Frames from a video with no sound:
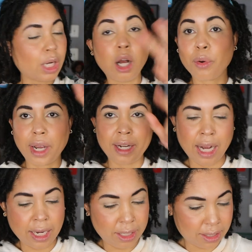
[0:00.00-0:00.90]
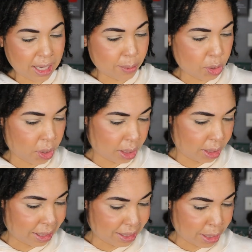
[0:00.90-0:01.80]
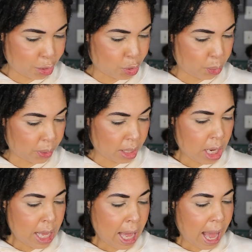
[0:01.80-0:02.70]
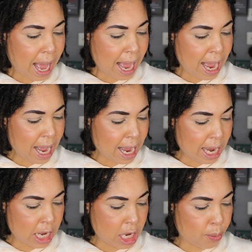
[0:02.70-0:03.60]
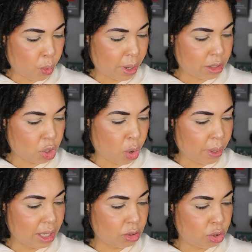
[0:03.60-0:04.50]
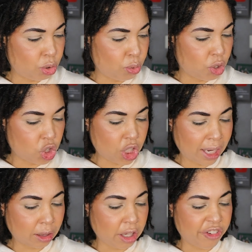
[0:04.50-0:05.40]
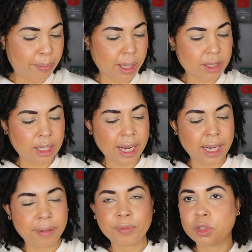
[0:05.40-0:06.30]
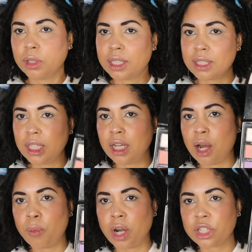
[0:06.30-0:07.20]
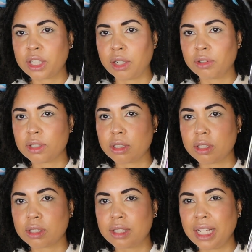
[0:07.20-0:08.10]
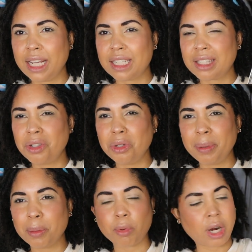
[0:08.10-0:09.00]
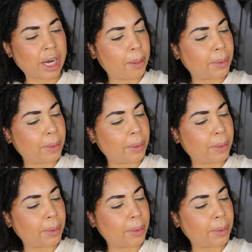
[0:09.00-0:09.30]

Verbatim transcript: Okay, now I need to stop talking and let's get to it. I am going to go into the shade Love Bug today. So let's see how washed out this looks. See, it's still a bit bright,